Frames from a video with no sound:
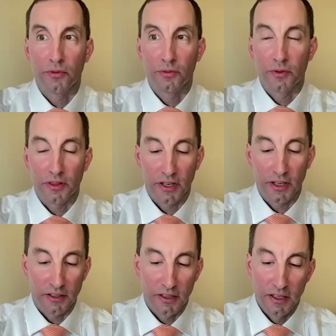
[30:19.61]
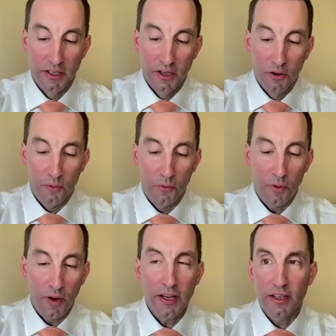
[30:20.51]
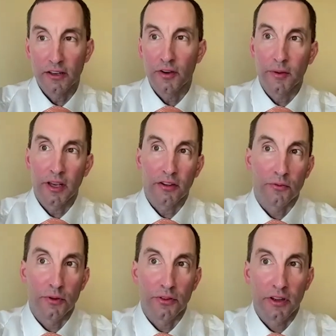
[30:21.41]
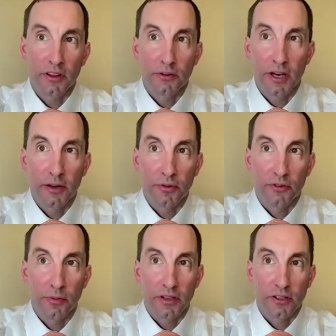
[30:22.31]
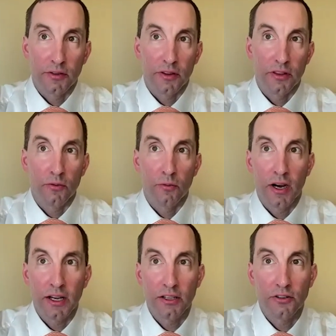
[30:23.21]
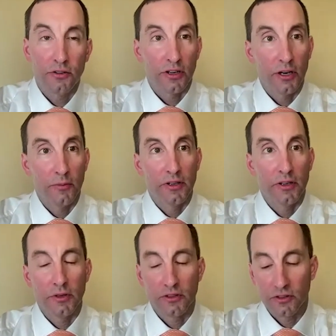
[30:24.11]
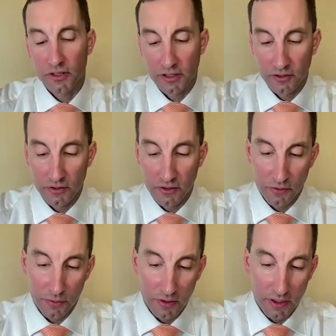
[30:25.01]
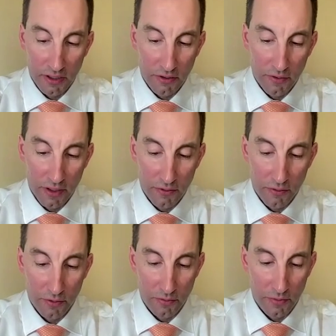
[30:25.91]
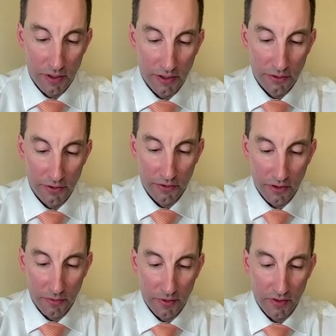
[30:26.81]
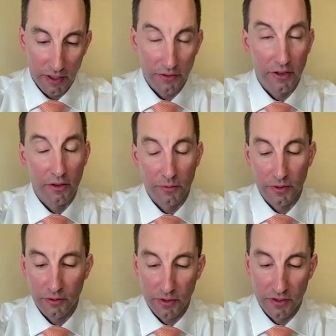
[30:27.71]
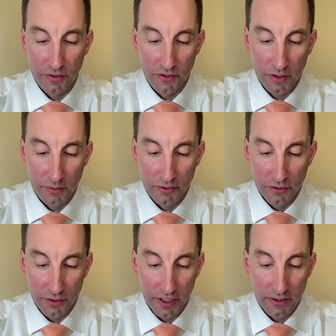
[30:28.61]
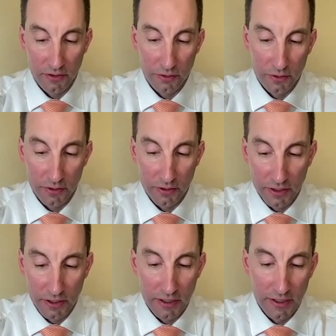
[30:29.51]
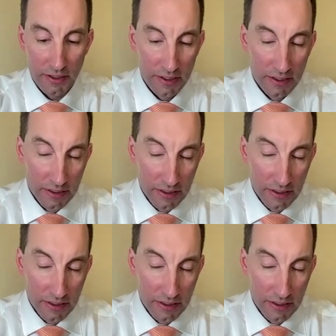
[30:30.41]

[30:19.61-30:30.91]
point with that. Why, if I may ask one thing that will add perspective, I think, why did your company, which again is, is really innovative from other assessments out there, and one of the reasons I was attracted to it early mm-hmm. on,